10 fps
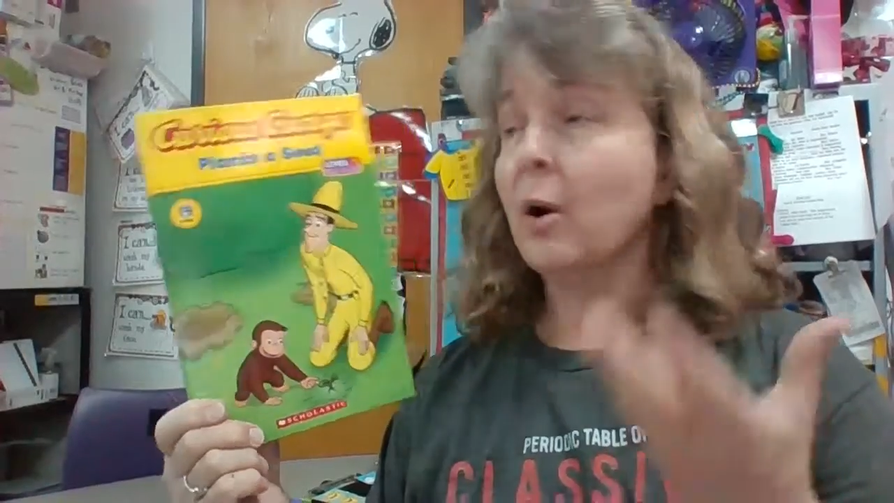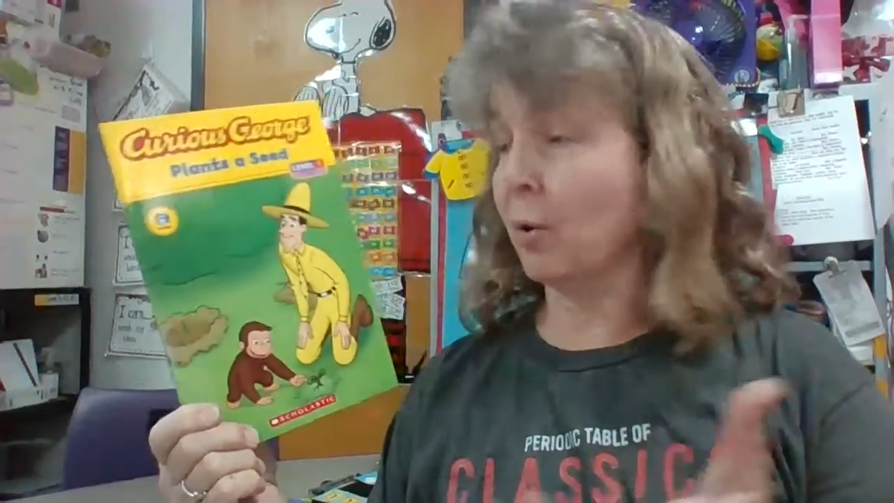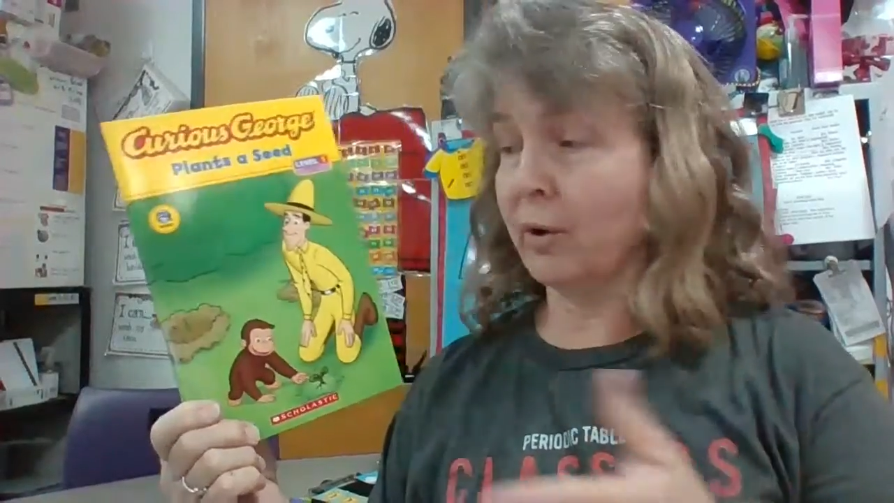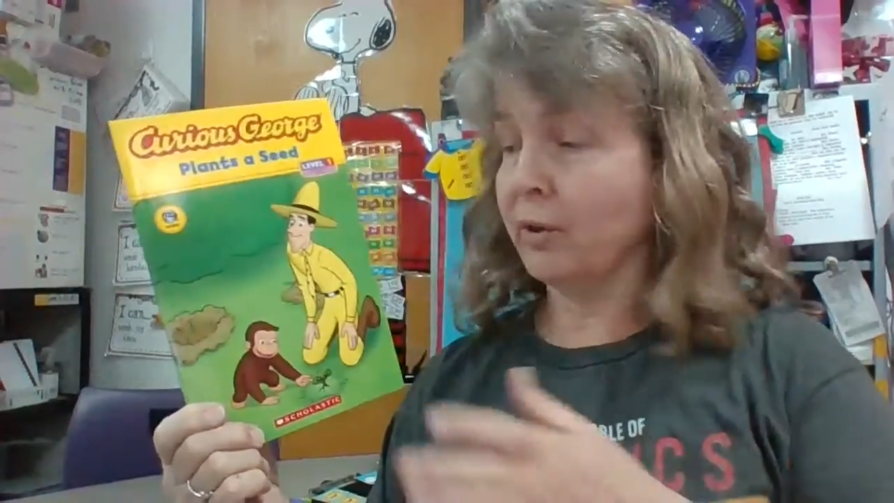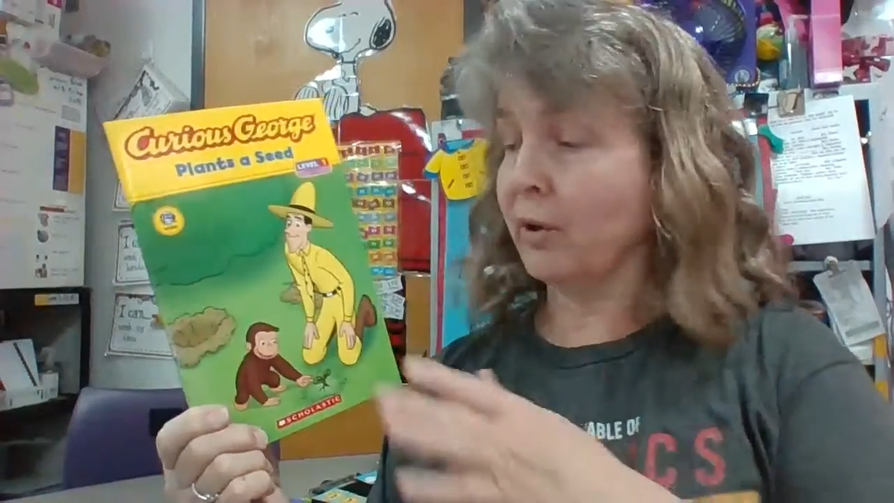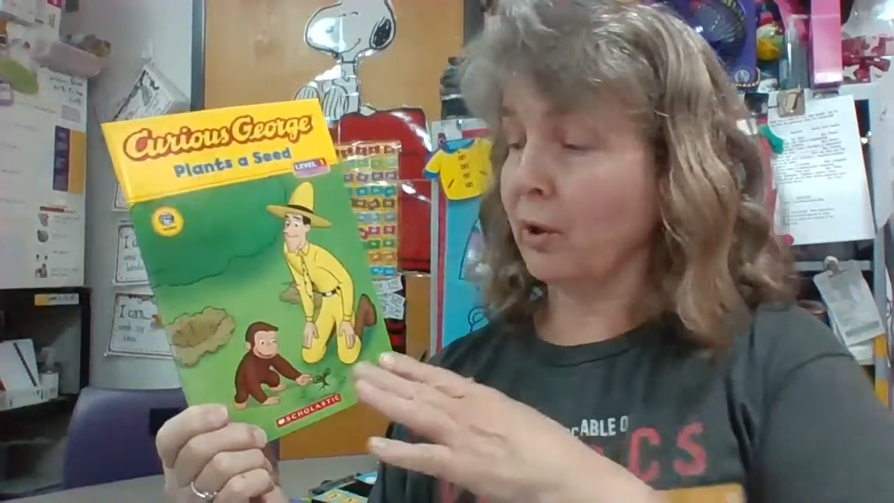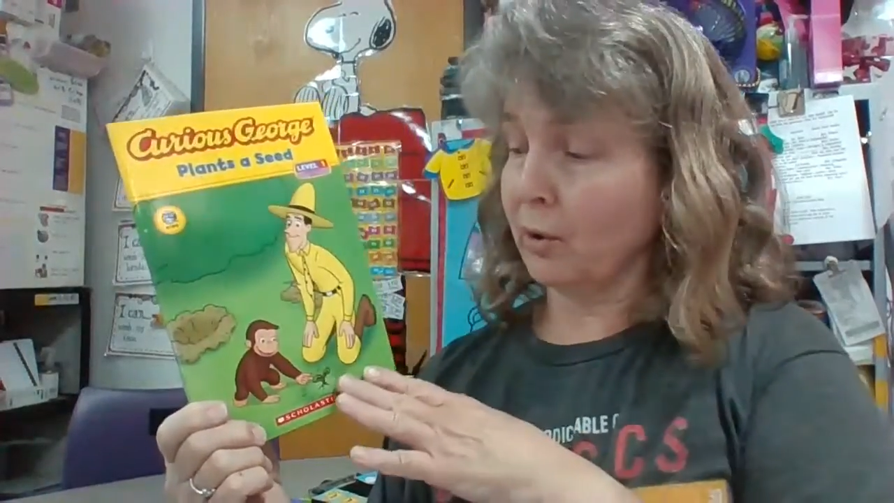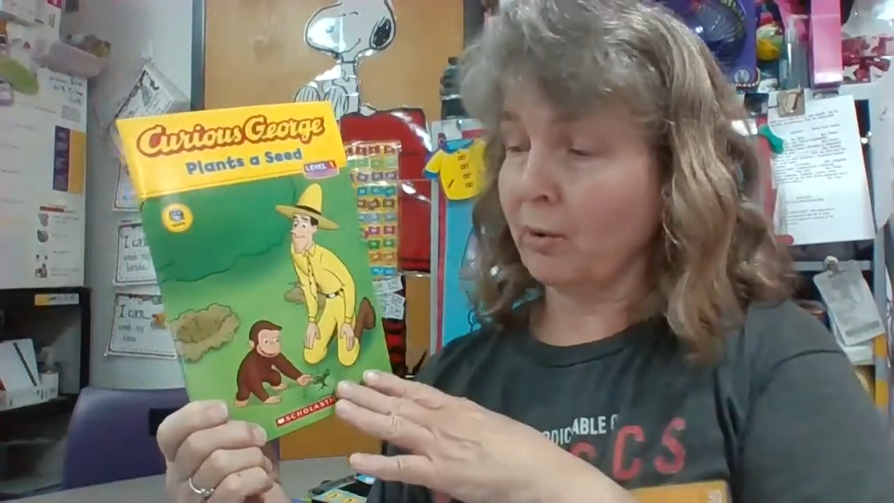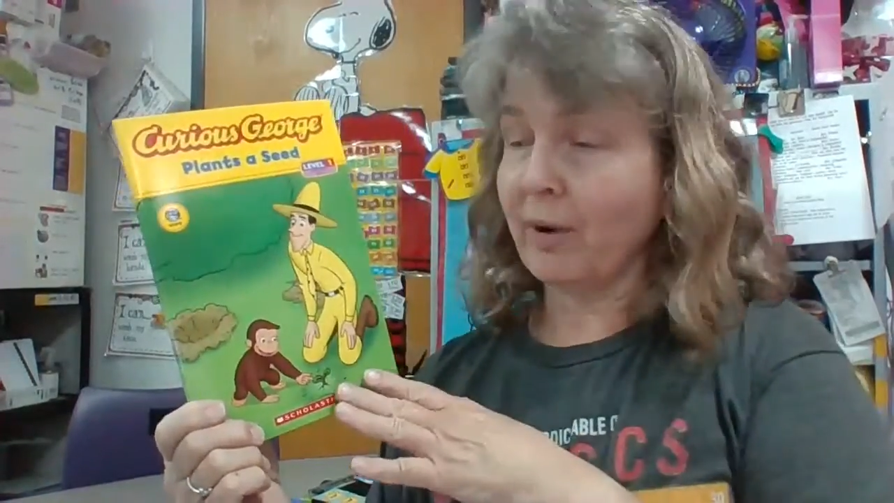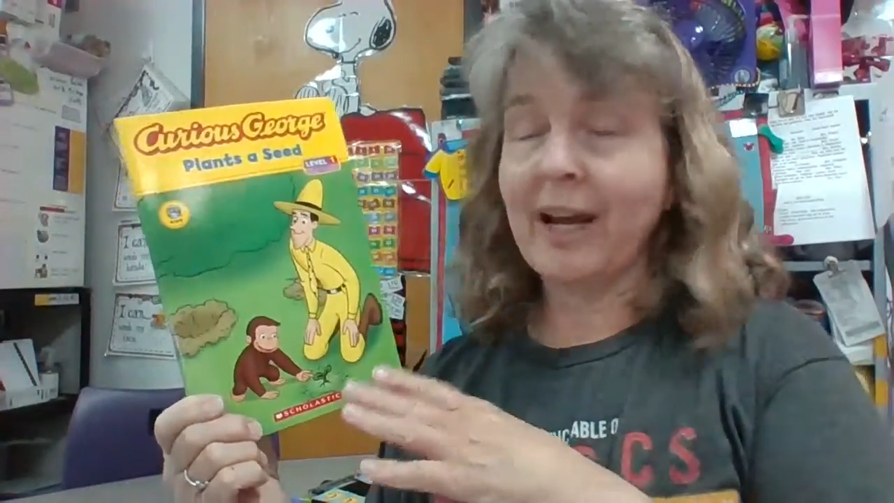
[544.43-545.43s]
or they're
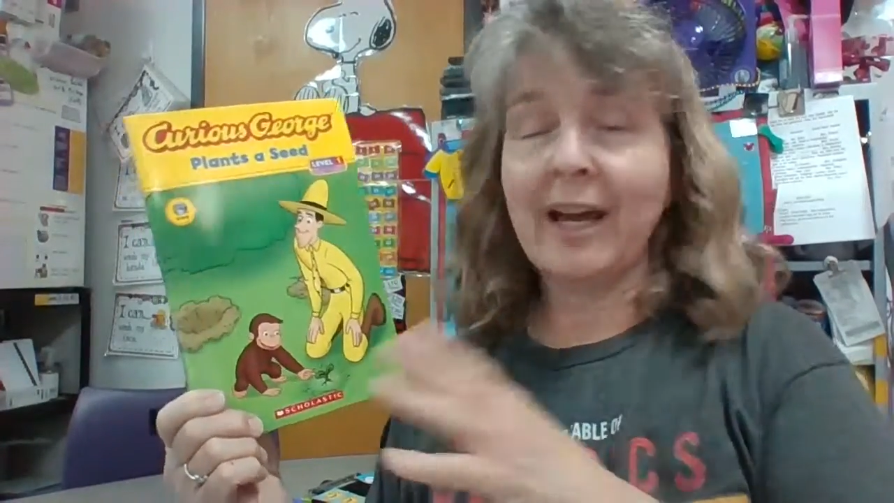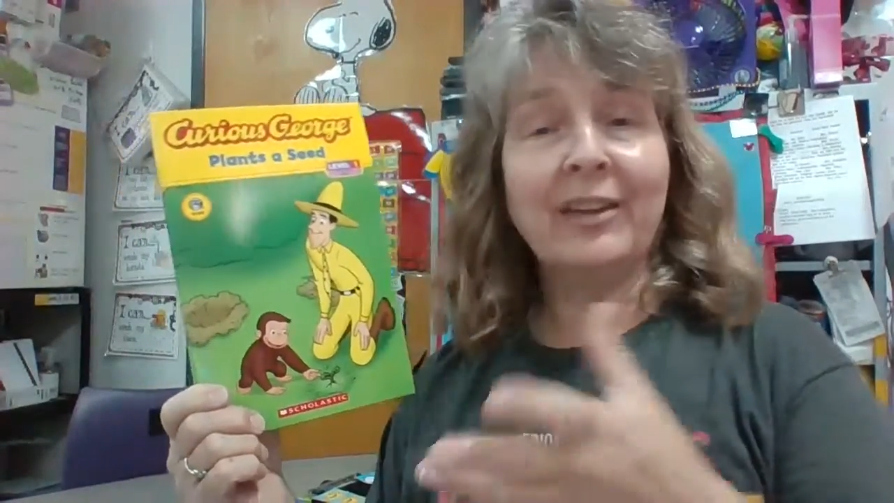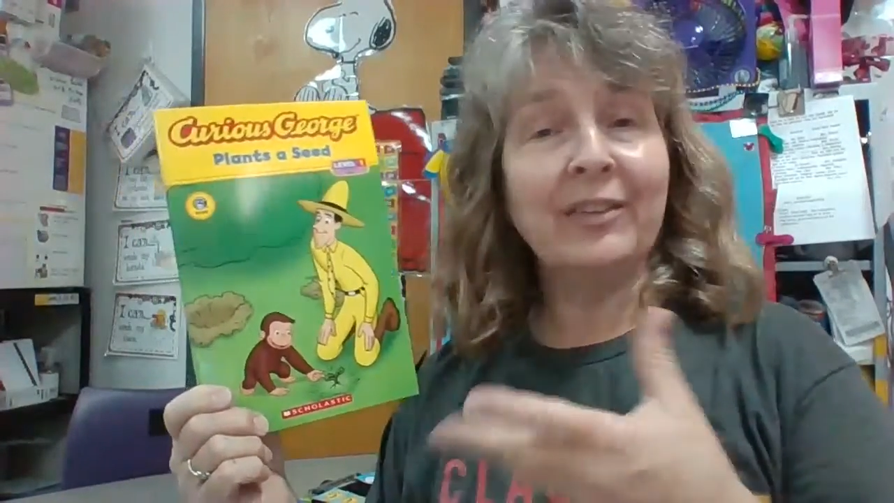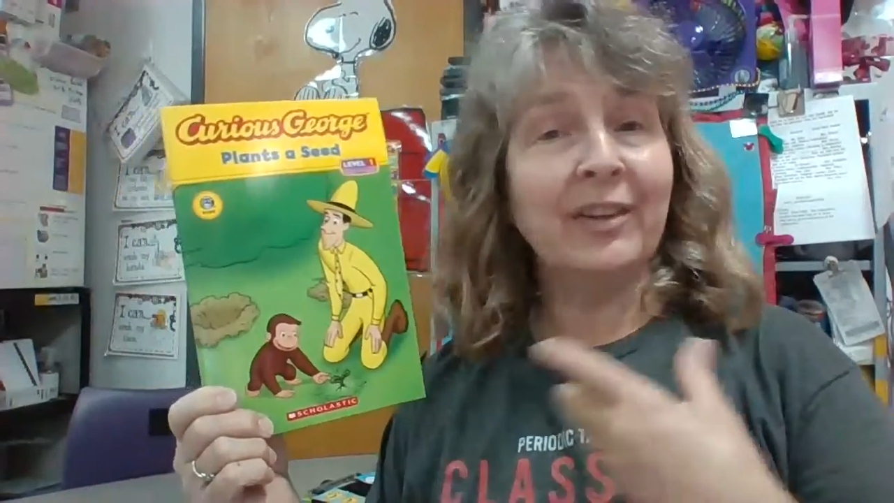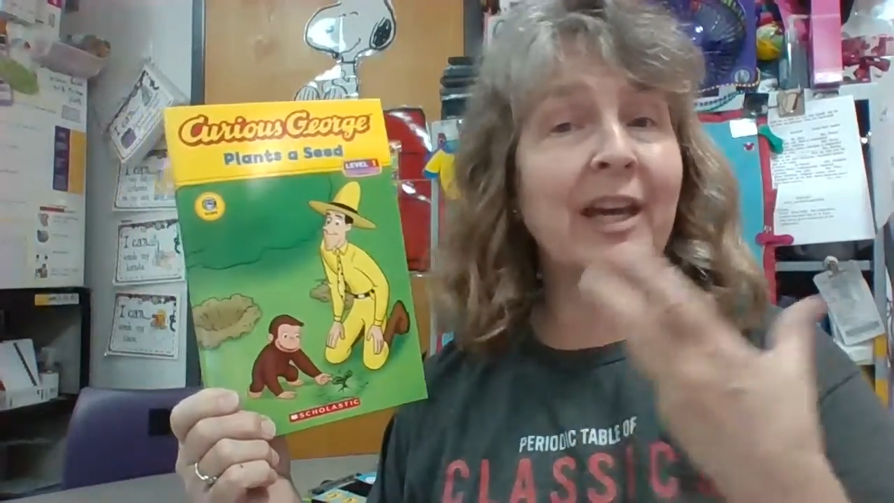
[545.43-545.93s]
grass,